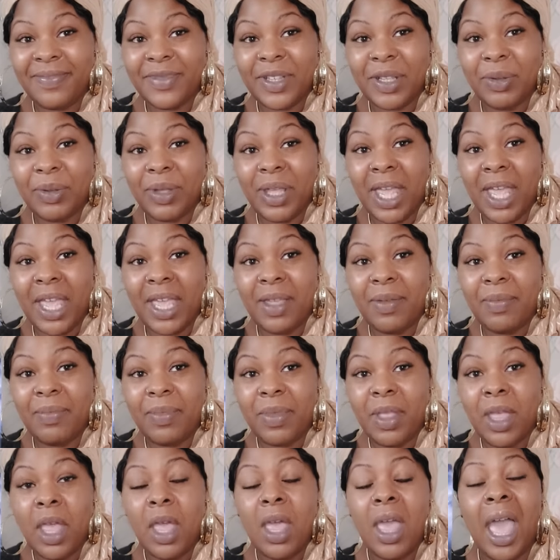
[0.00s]
Okay?
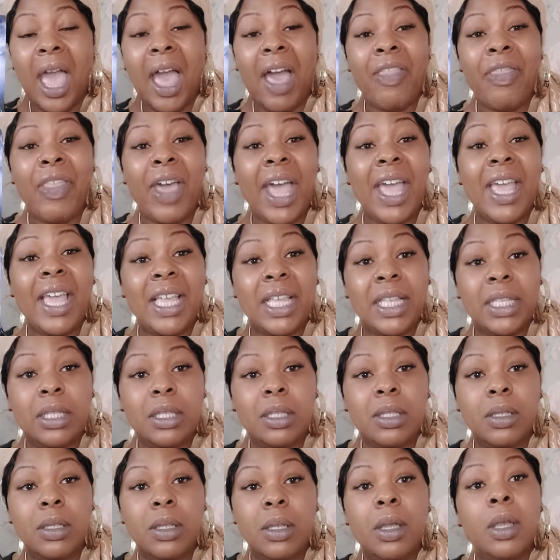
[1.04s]
And that
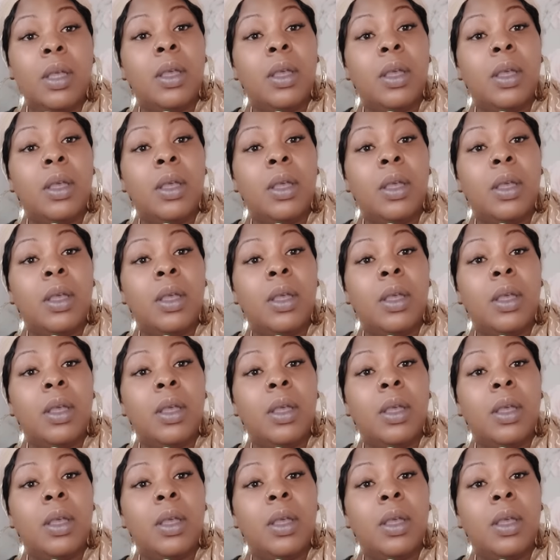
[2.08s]
is